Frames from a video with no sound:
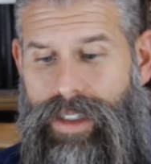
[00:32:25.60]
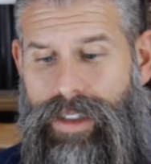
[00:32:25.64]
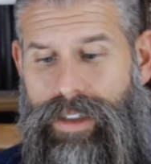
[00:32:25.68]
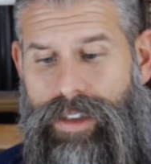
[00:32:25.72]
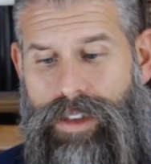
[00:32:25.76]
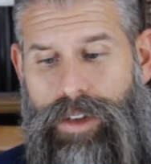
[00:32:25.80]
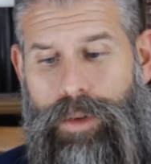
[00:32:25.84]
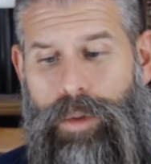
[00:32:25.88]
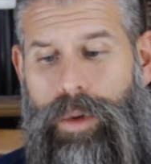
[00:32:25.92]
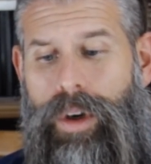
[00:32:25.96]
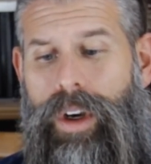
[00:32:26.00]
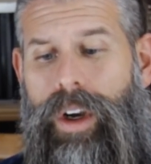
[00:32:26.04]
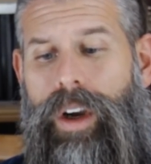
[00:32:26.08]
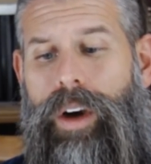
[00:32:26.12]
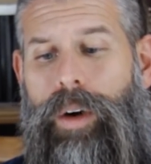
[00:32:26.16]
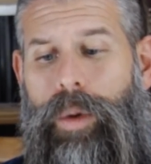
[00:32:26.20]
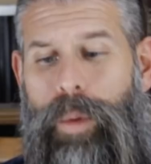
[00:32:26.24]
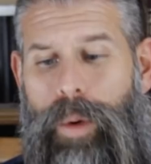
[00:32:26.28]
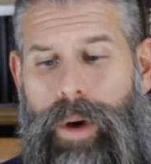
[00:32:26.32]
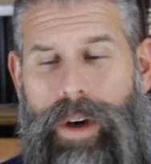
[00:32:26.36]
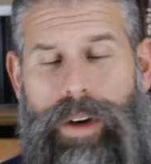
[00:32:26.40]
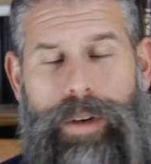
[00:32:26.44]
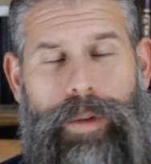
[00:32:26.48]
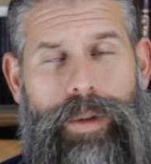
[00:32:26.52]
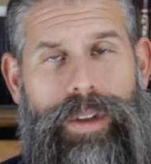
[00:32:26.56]
So
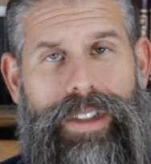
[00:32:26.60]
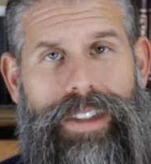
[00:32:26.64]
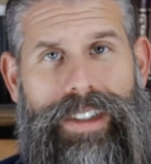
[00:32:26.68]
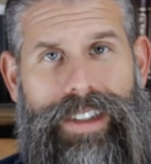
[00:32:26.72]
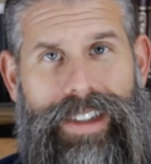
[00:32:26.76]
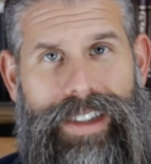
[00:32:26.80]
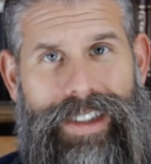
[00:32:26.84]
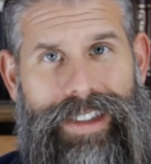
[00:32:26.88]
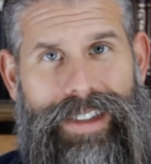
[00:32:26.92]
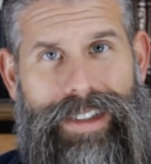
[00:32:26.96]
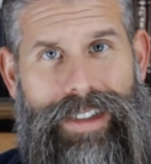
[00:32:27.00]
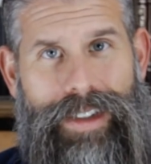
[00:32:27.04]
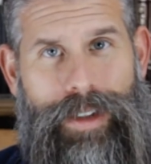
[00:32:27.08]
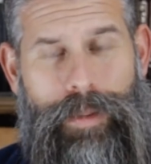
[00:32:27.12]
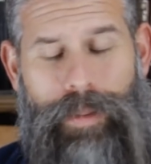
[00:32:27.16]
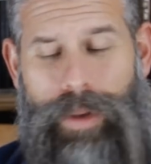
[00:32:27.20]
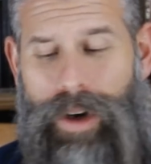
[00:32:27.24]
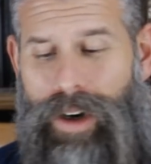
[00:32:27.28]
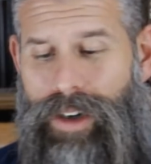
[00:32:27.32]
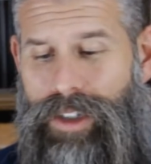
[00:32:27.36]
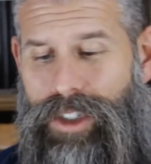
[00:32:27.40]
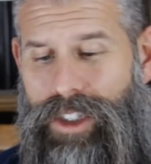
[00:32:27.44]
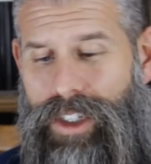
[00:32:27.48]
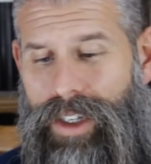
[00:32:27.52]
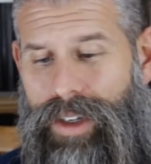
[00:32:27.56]
where do we see this in the
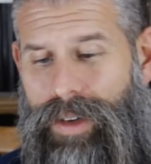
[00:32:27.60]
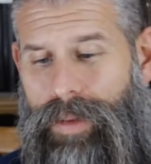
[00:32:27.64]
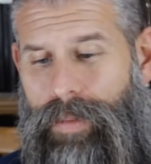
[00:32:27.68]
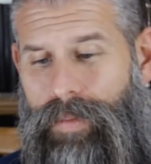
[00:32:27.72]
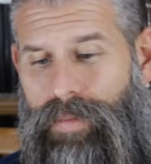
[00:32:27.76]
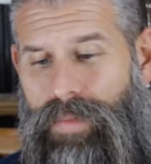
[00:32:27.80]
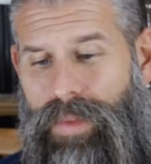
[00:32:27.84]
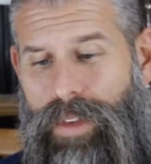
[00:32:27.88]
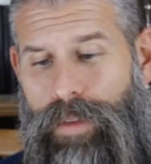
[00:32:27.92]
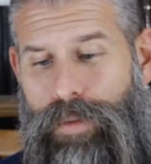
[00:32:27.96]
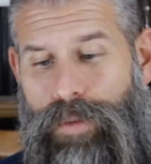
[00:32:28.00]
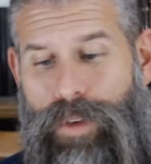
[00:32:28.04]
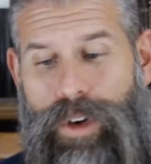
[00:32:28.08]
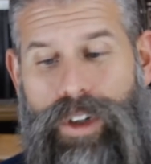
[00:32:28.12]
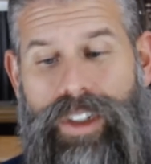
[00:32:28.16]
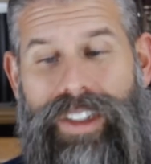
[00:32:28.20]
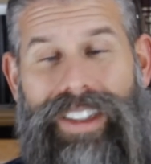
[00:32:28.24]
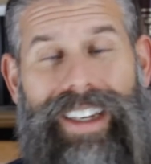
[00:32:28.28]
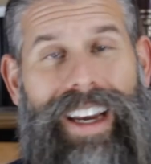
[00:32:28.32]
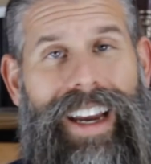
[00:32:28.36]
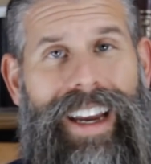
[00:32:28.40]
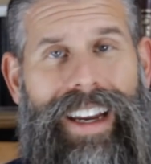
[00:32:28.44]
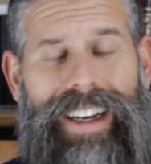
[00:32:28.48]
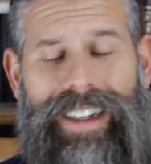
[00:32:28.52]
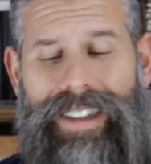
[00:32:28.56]
Parsha?
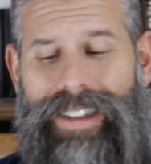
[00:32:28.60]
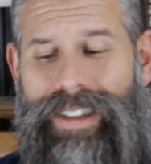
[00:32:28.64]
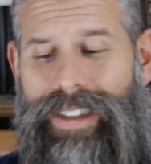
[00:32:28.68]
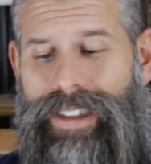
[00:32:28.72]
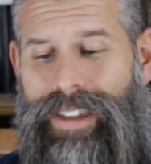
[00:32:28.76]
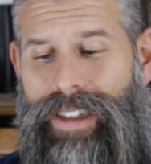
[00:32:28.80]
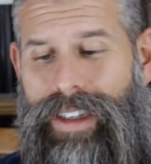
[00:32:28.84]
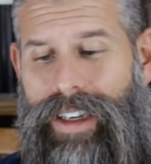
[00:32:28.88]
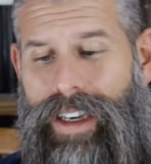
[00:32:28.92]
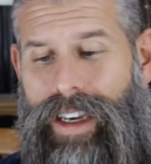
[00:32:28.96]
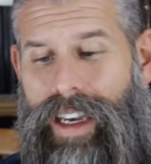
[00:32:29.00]
Verse 8.